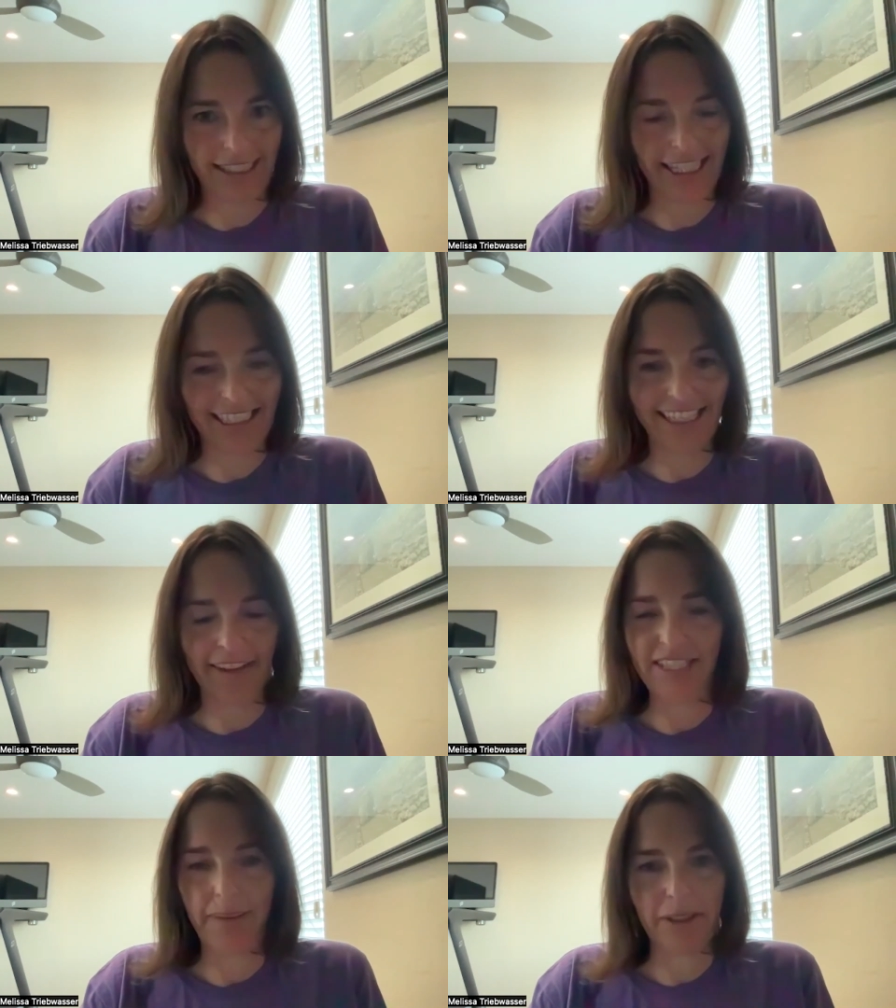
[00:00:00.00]
I think it
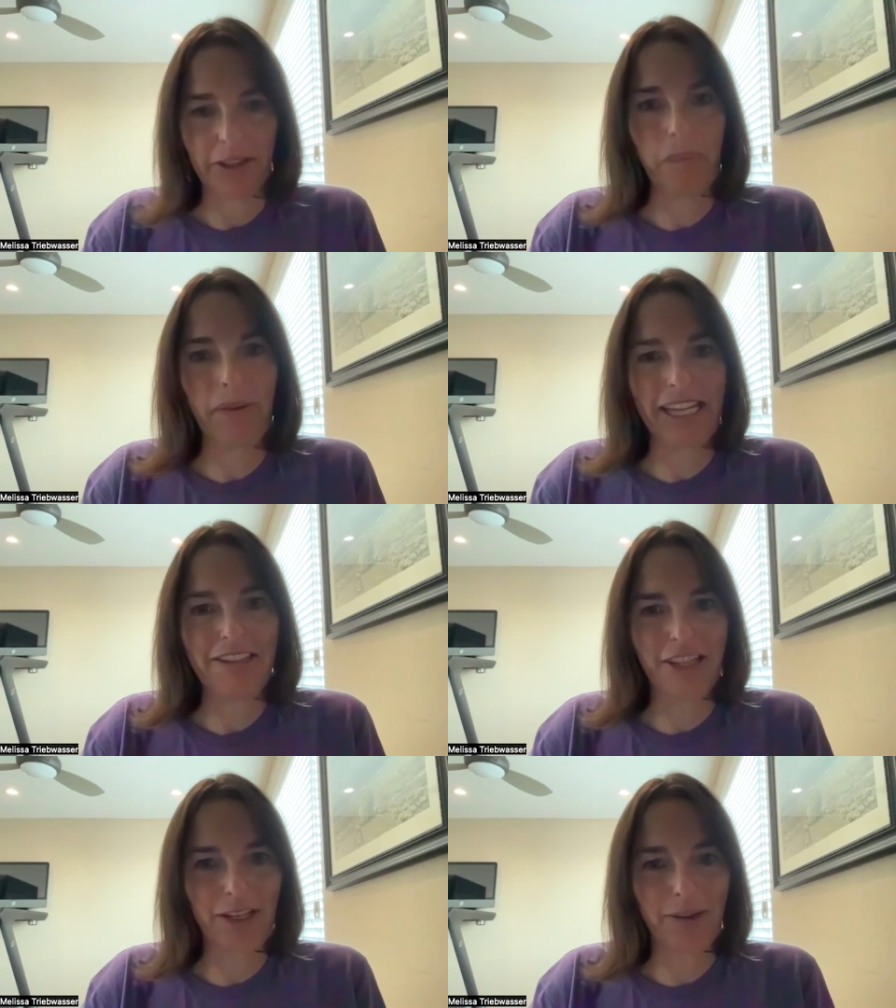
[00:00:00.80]
saves them a little bit
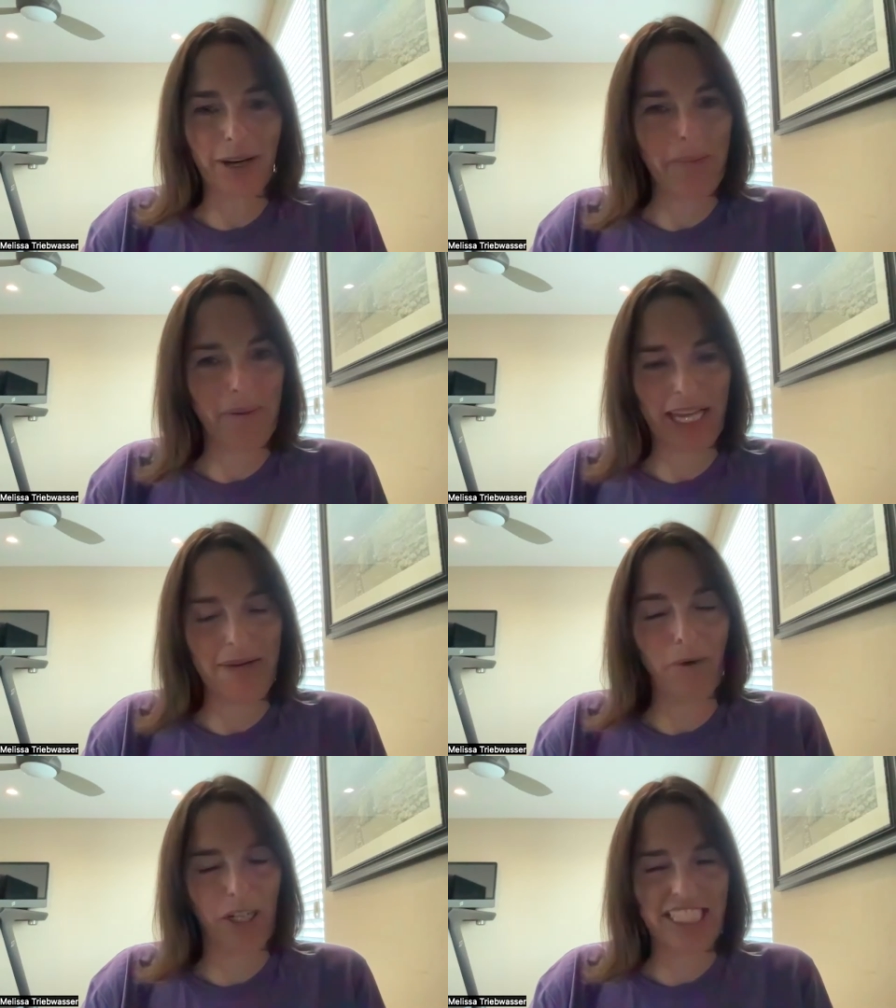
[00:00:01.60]
yeah. too. Um, playing
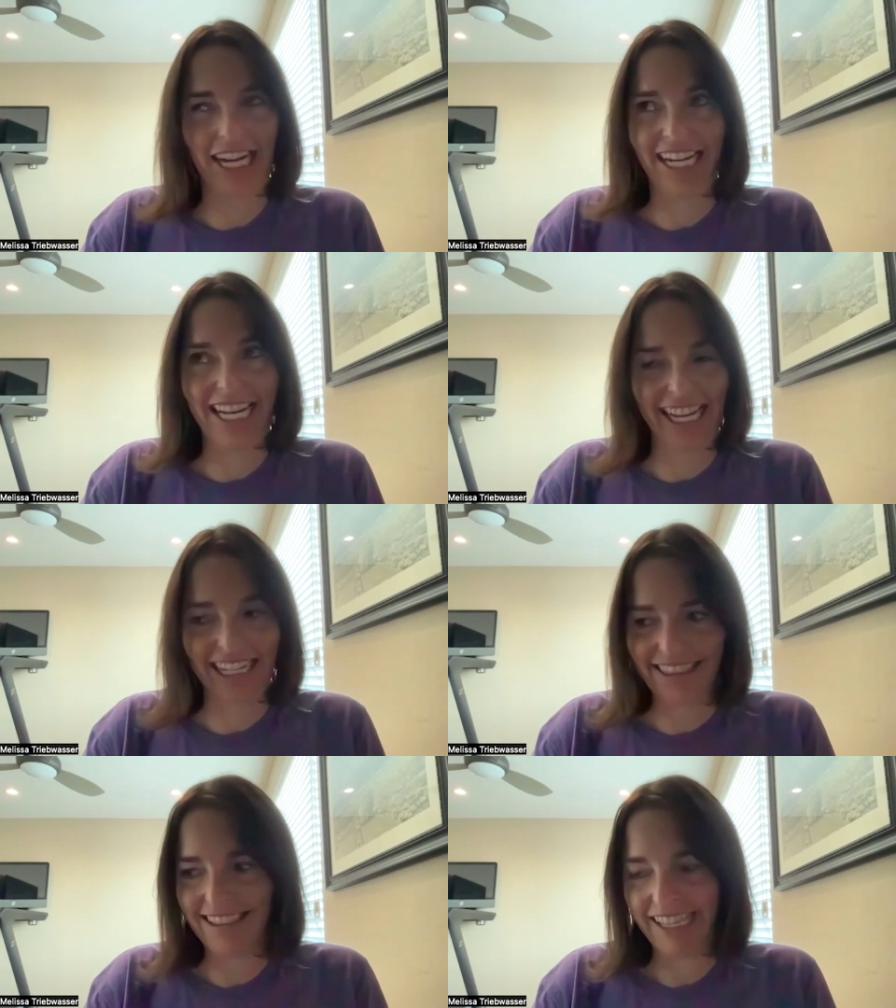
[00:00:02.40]
in Morgantown at night
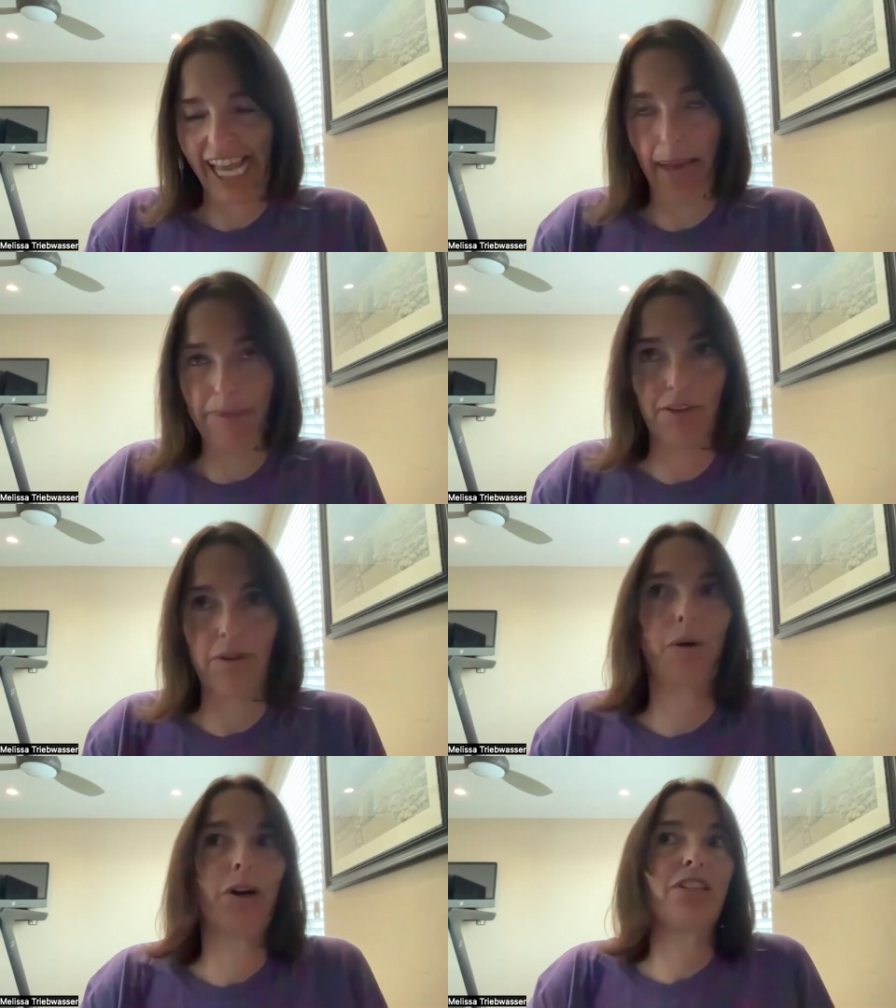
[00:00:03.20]
is the
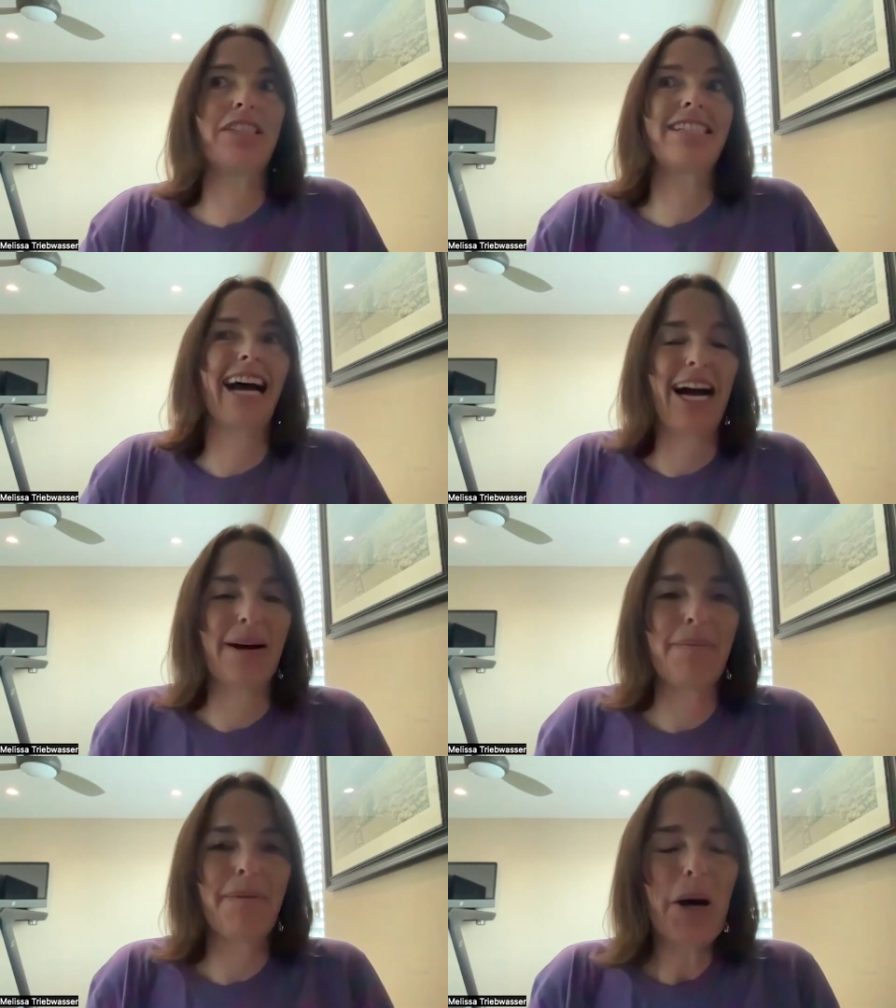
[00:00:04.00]
absolute worst.
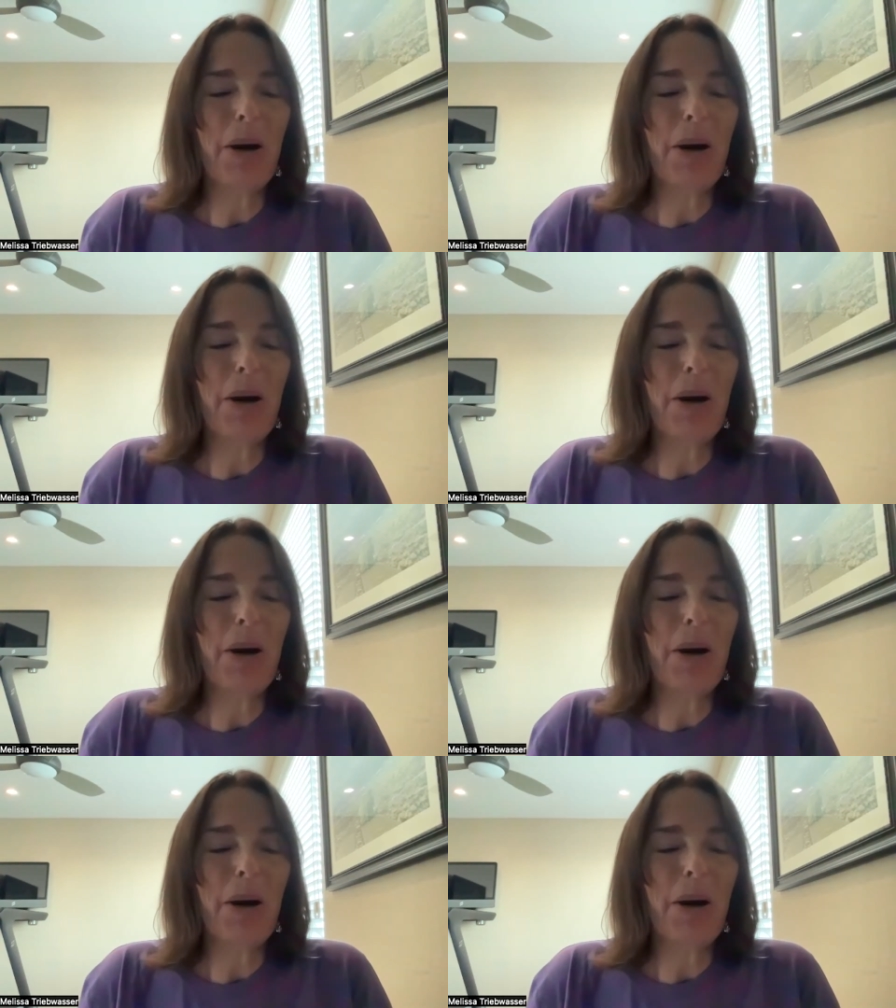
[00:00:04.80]
Um,